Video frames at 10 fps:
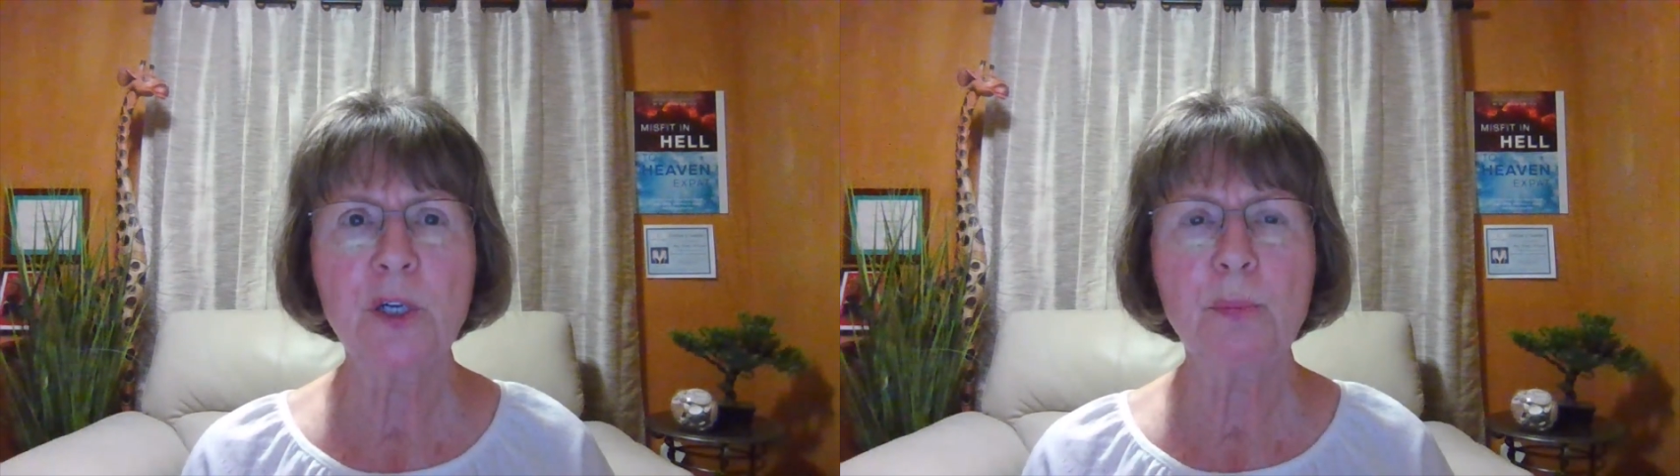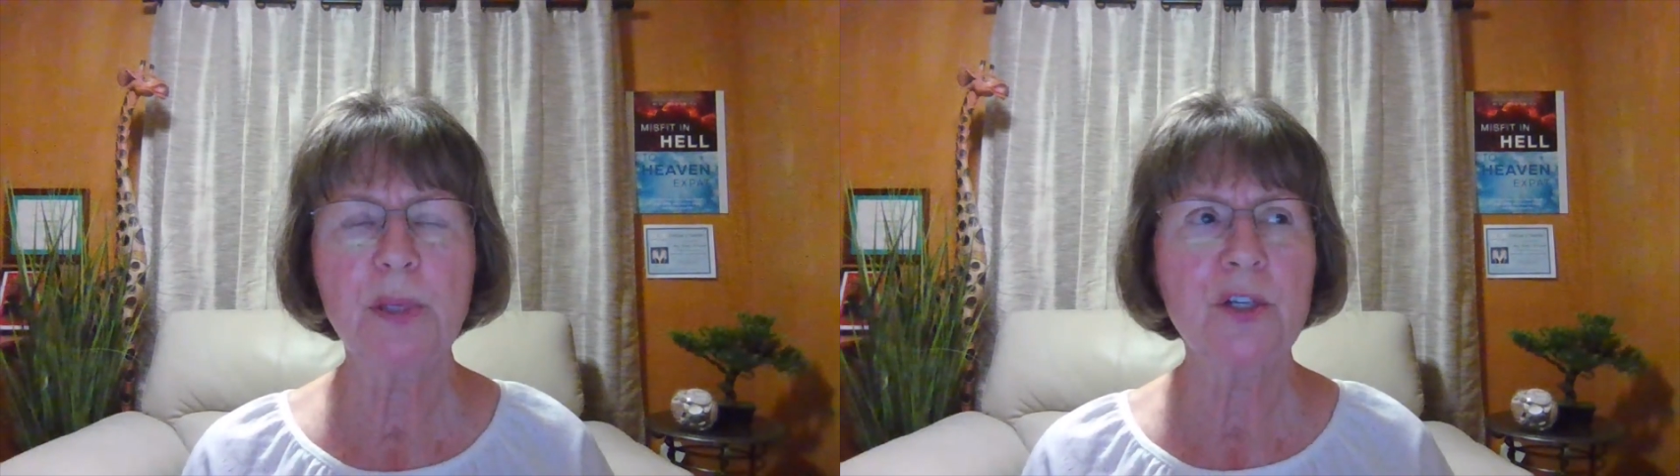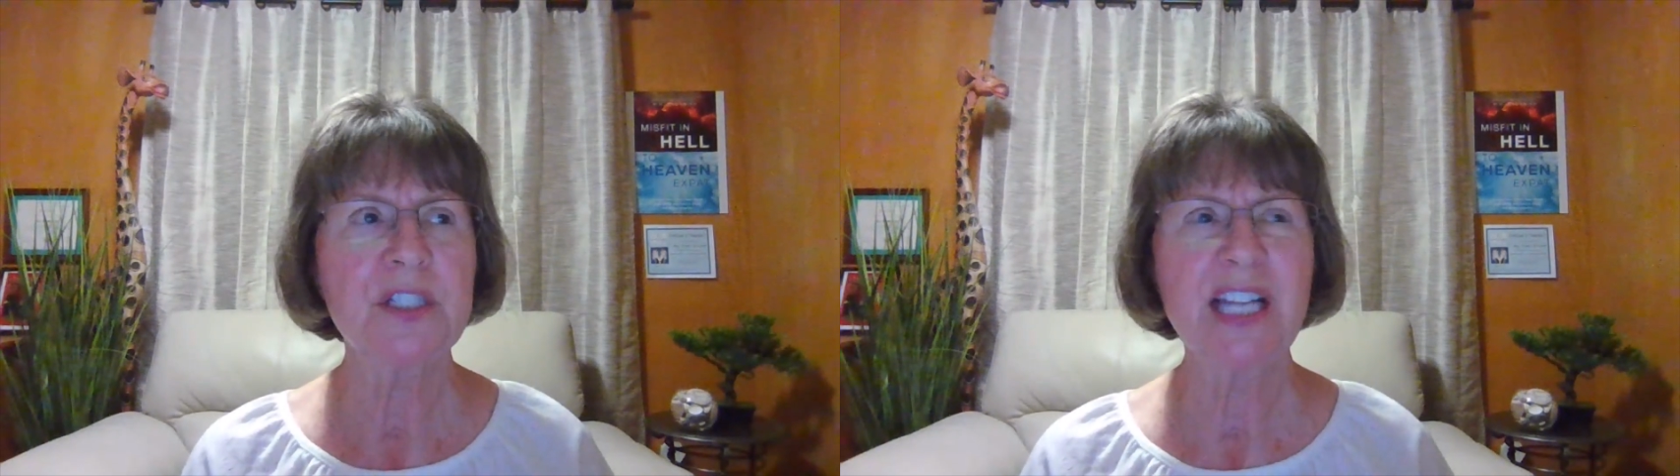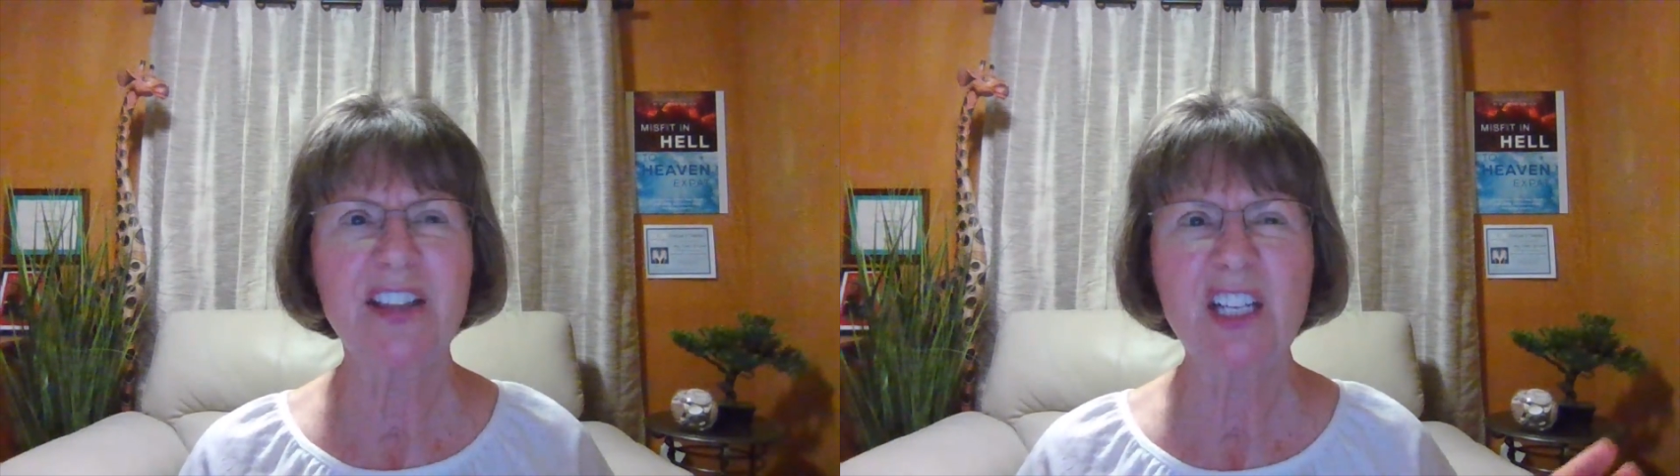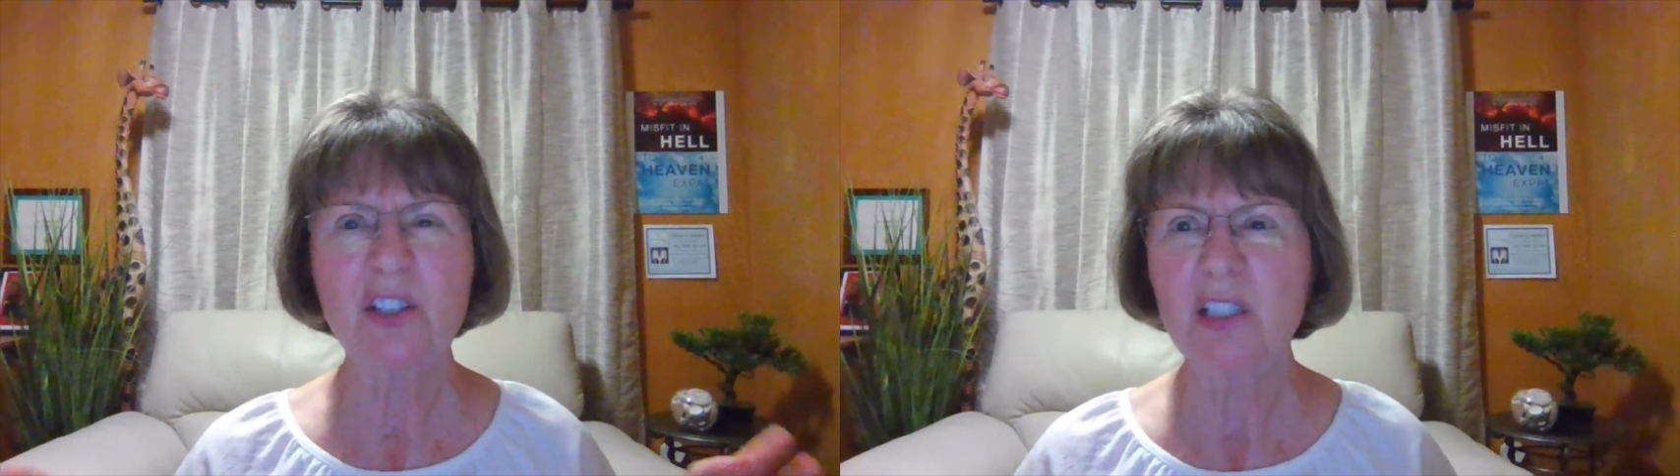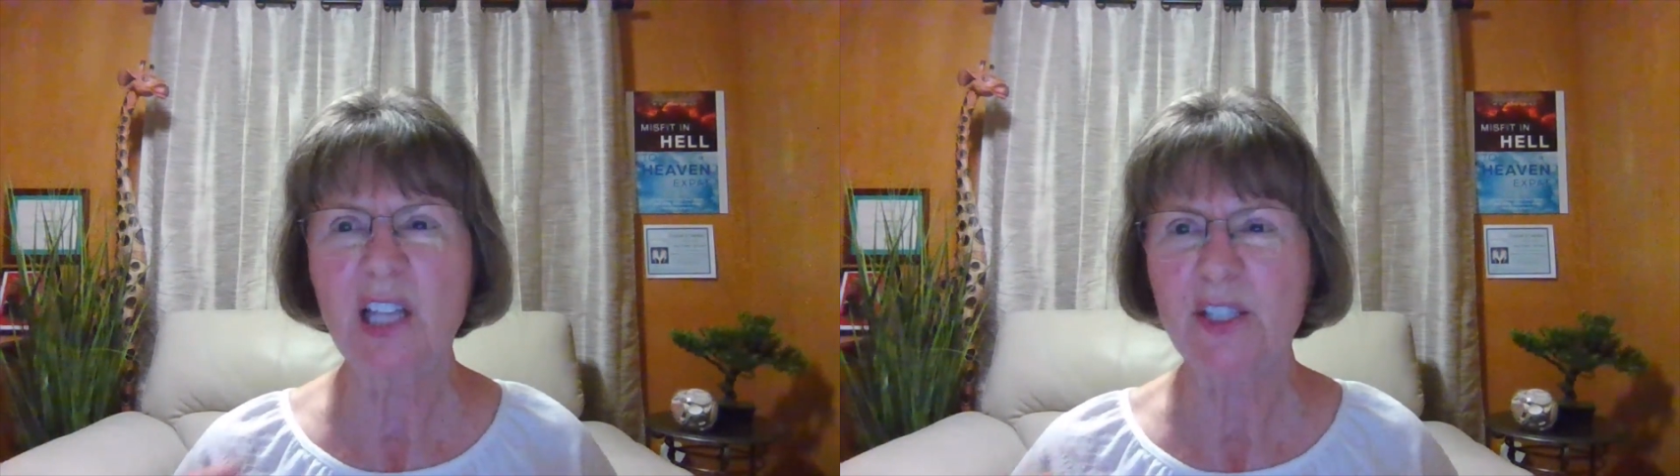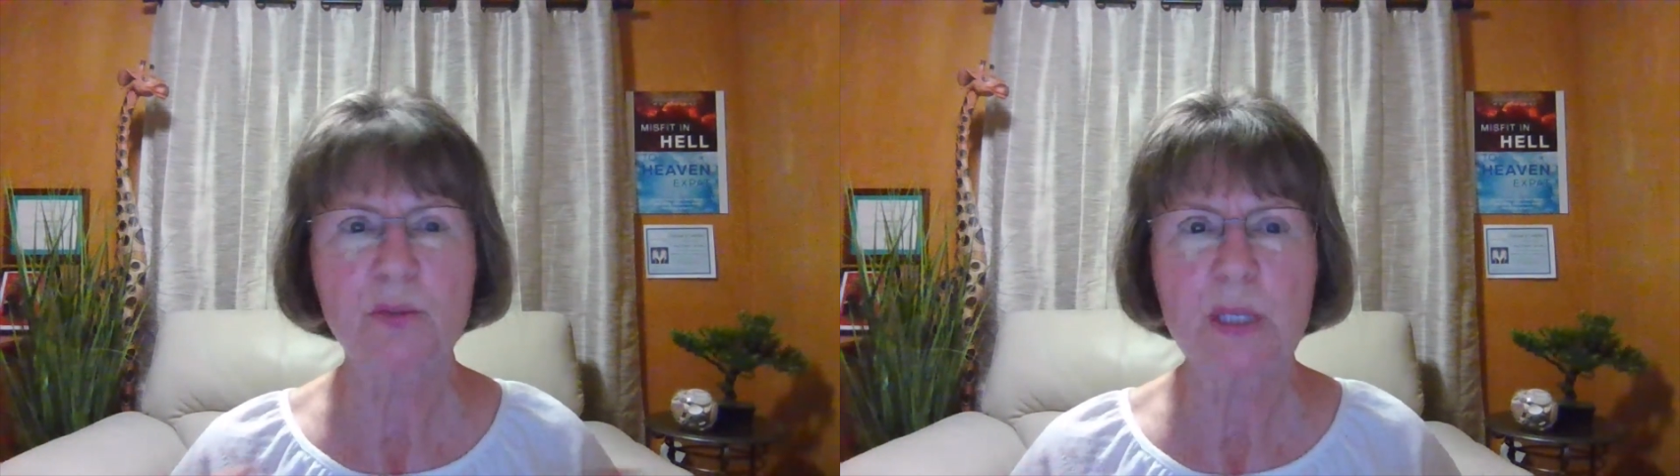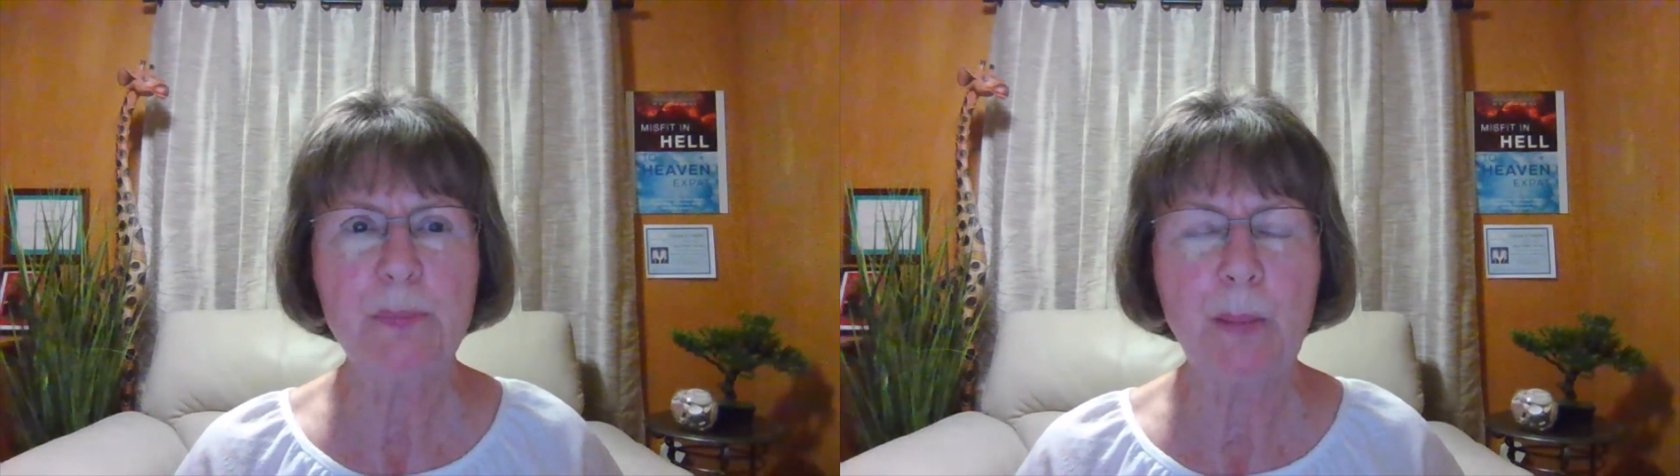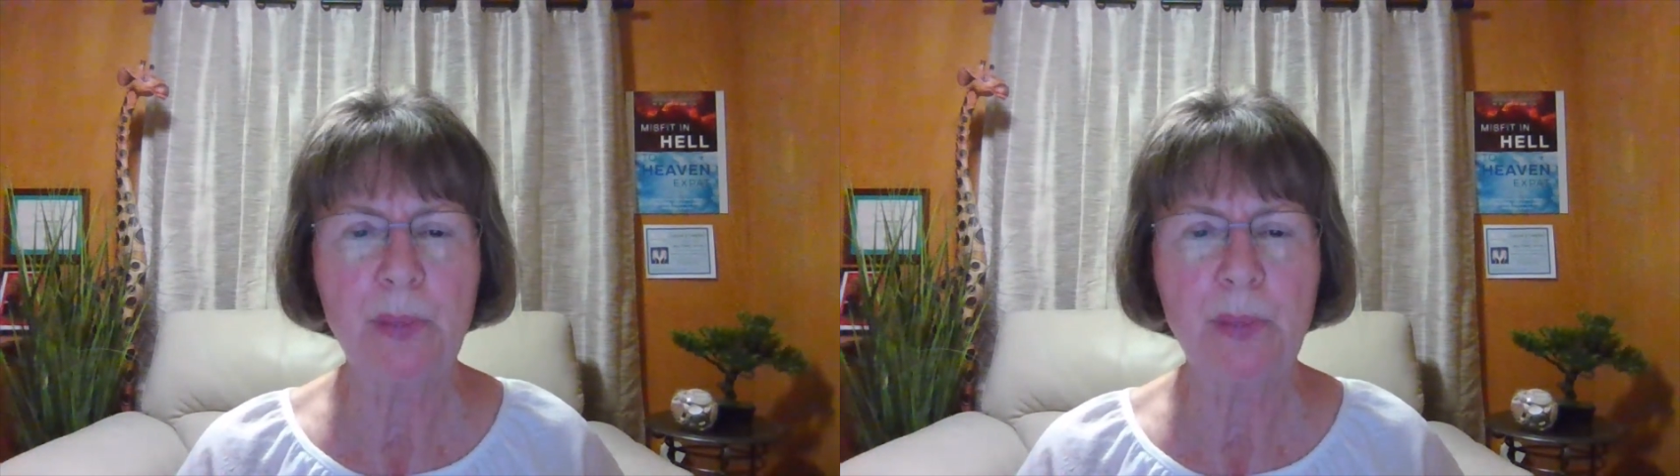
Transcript: there because nothing could like creep